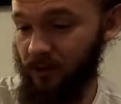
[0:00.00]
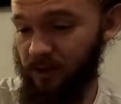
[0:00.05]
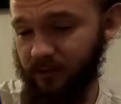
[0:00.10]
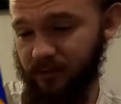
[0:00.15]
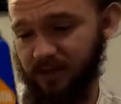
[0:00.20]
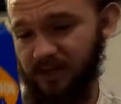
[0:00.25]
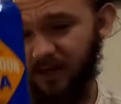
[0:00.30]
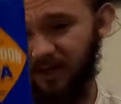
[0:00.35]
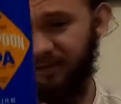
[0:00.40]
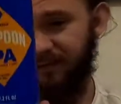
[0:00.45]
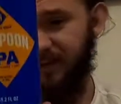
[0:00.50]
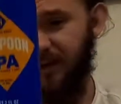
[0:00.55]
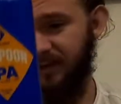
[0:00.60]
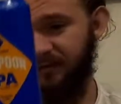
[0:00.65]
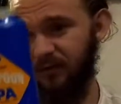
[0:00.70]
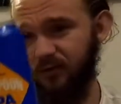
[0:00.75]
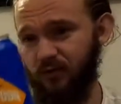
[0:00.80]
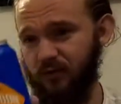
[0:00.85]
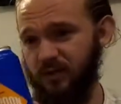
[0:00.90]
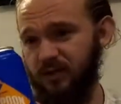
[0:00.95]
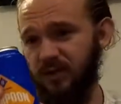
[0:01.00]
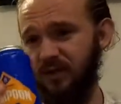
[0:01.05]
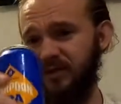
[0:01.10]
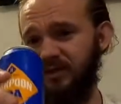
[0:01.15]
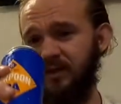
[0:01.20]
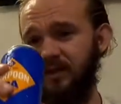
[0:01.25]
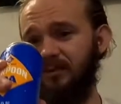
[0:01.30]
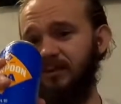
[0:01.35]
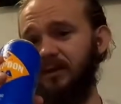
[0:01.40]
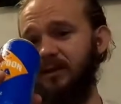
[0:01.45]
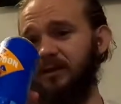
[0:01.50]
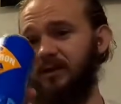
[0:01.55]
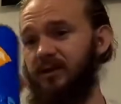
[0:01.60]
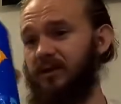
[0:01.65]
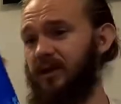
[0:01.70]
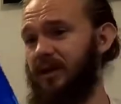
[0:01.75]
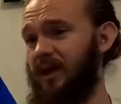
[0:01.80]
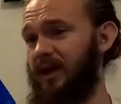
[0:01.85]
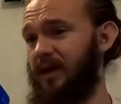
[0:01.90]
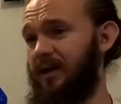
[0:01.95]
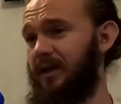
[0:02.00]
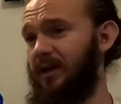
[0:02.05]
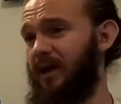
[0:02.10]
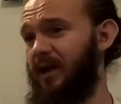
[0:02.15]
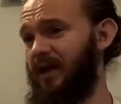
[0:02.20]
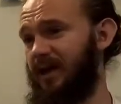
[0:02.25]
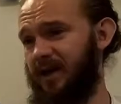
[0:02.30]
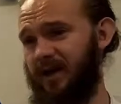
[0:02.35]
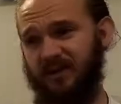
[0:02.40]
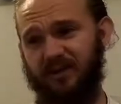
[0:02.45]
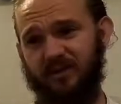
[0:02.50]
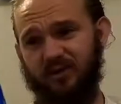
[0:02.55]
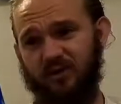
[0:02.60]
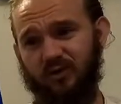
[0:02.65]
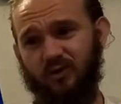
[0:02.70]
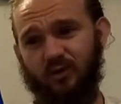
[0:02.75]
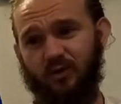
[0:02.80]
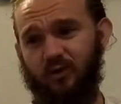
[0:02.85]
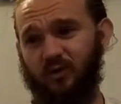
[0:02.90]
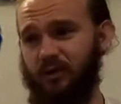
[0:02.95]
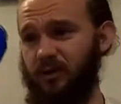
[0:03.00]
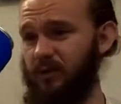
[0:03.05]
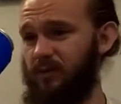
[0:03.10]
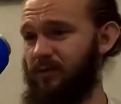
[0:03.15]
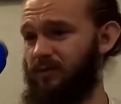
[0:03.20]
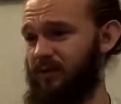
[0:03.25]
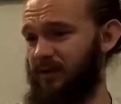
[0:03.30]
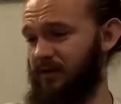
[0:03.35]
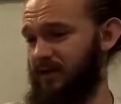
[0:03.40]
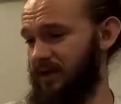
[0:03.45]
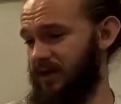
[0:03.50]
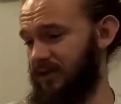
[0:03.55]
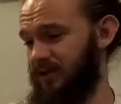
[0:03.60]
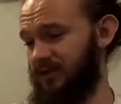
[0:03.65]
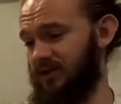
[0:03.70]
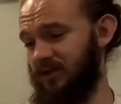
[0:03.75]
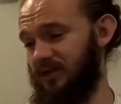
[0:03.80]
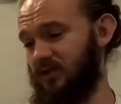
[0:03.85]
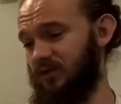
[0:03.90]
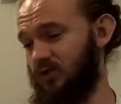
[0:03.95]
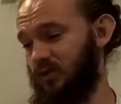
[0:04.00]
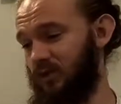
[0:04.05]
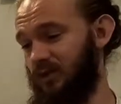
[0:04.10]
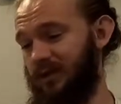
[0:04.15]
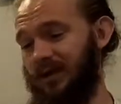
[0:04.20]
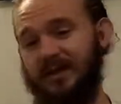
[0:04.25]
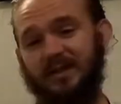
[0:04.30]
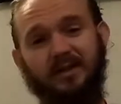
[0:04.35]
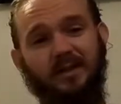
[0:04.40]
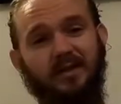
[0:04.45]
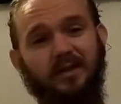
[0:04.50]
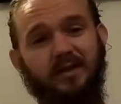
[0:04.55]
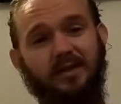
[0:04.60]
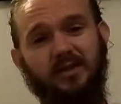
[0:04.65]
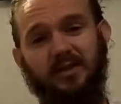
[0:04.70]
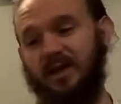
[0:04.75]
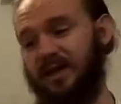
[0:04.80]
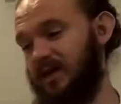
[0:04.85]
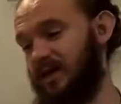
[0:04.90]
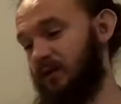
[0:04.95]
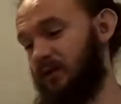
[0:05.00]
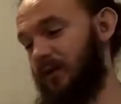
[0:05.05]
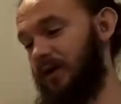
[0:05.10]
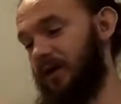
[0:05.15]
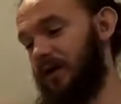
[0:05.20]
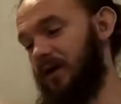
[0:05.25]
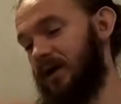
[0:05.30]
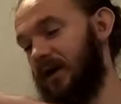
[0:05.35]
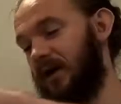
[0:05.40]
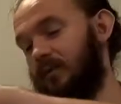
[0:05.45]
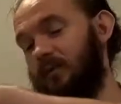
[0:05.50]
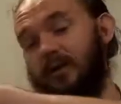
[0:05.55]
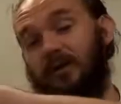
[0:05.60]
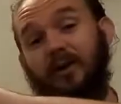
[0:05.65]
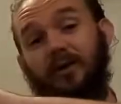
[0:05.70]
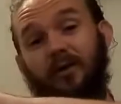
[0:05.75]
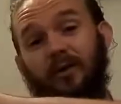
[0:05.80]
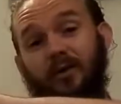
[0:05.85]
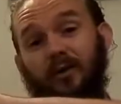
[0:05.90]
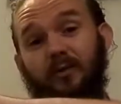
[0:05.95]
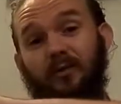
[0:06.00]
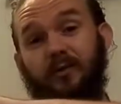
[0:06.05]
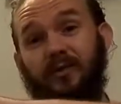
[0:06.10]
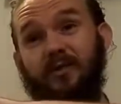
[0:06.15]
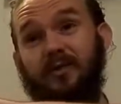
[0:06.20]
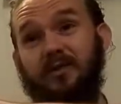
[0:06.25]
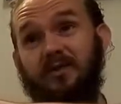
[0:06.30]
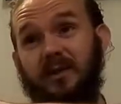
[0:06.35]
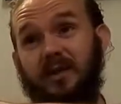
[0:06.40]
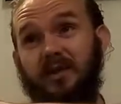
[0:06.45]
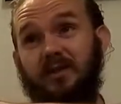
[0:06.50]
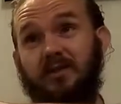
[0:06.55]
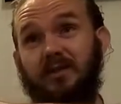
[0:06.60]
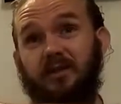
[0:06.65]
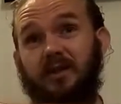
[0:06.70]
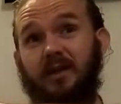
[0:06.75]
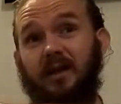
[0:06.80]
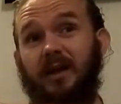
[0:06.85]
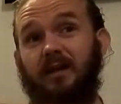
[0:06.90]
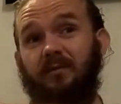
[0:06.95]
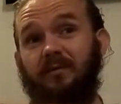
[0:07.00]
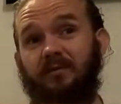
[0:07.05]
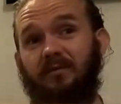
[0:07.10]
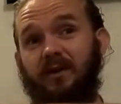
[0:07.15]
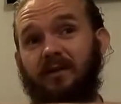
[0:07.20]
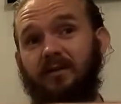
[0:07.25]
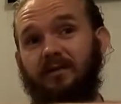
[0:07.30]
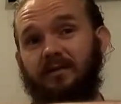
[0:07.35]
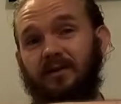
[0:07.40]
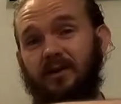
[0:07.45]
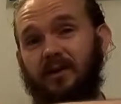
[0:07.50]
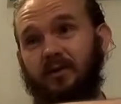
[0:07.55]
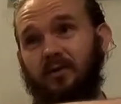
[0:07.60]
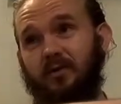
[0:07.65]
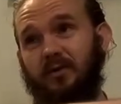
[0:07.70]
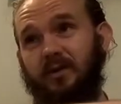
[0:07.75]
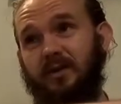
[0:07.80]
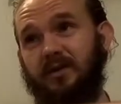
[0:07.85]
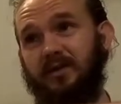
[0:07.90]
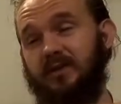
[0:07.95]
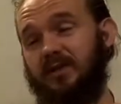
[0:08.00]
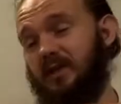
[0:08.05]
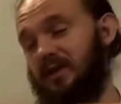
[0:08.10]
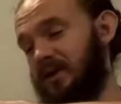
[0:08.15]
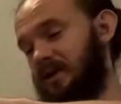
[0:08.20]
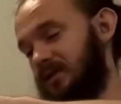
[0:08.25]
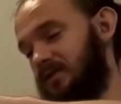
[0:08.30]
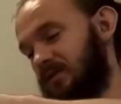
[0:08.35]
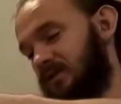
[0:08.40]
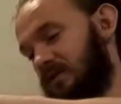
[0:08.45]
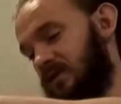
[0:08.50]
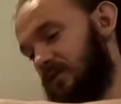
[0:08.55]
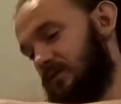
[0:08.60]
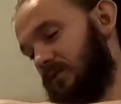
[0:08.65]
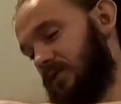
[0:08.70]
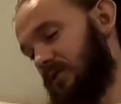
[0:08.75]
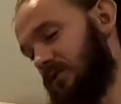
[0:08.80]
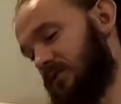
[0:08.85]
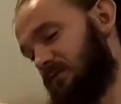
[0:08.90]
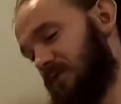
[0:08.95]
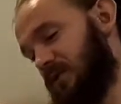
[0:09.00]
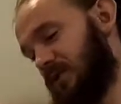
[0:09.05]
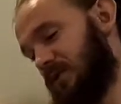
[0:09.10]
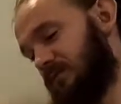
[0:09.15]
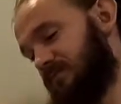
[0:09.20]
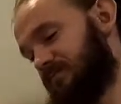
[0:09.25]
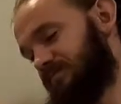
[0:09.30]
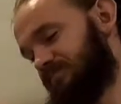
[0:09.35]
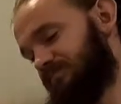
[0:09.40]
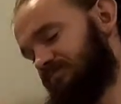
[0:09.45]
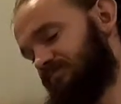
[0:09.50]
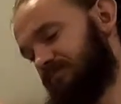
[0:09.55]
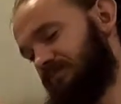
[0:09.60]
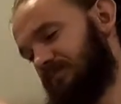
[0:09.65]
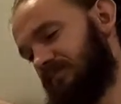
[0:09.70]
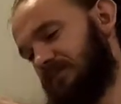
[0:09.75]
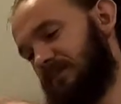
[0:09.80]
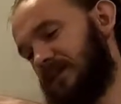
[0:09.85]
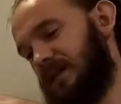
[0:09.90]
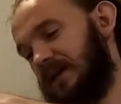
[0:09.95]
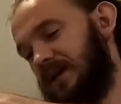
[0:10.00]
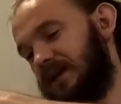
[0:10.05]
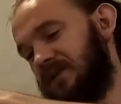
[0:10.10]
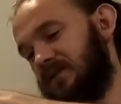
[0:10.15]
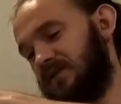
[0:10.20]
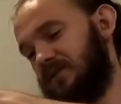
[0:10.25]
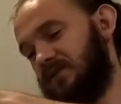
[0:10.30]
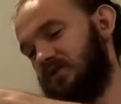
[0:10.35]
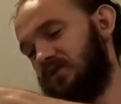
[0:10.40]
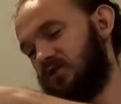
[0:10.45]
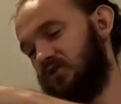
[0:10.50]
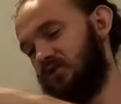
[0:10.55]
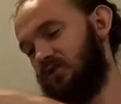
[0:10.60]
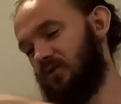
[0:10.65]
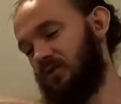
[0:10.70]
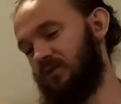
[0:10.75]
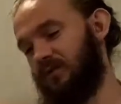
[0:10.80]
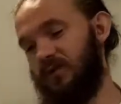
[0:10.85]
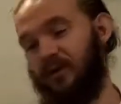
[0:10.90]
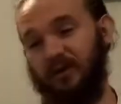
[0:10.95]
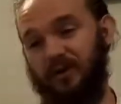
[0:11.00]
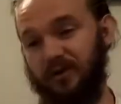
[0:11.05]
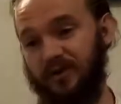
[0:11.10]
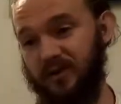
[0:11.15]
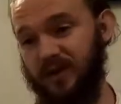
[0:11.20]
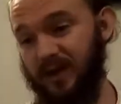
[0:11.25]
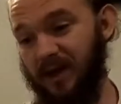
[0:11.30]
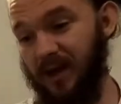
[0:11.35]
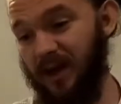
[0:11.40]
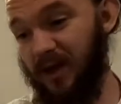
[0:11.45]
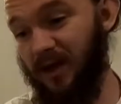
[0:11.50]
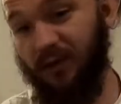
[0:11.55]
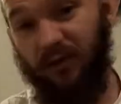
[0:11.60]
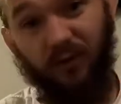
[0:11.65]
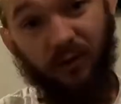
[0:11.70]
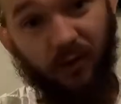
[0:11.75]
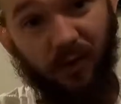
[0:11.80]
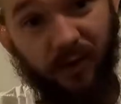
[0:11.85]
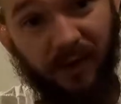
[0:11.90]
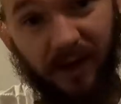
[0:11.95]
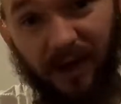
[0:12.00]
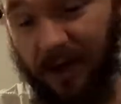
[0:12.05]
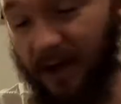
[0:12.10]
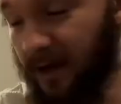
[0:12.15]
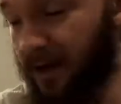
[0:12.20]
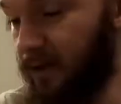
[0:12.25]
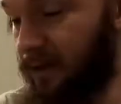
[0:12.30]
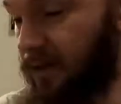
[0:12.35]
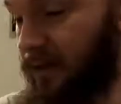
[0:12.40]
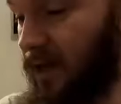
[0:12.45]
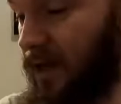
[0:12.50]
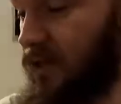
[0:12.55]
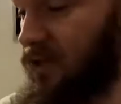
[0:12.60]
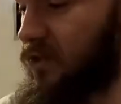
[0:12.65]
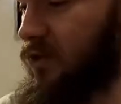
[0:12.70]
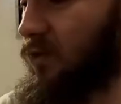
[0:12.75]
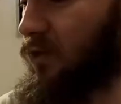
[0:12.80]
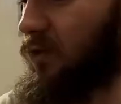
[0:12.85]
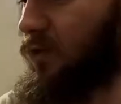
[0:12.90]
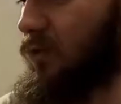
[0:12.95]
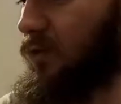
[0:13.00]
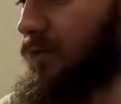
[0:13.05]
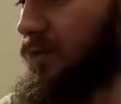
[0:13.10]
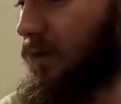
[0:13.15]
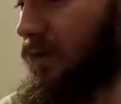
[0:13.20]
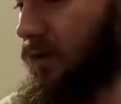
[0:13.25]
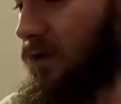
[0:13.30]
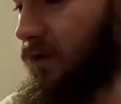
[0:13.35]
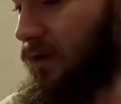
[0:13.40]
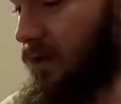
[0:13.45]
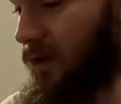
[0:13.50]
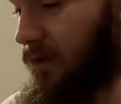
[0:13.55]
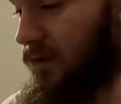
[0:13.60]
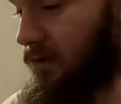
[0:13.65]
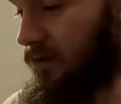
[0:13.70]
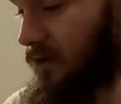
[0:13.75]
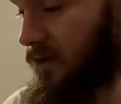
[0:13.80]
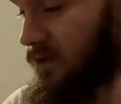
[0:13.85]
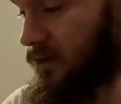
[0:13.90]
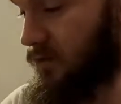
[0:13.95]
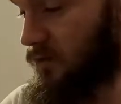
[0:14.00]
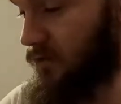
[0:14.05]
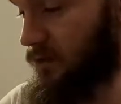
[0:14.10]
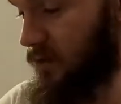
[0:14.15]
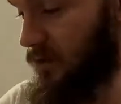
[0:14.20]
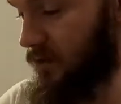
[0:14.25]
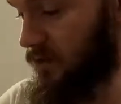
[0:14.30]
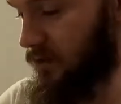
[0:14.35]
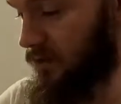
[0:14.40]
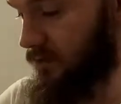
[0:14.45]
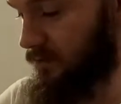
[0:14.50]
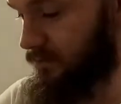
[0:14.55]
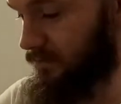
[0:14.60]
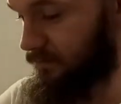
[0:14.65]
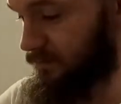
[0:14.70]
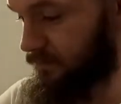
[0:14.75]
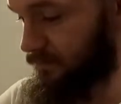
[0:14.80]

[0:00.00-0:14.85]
Like we said, five hundred sixty-eight milliliter can. This is going to go down very nicely, so let's get this guy out and we'll get on with the tasting then. I'm very, very curious to see what this beer has in store for us. So yeah, let's go for it then. Let's do this.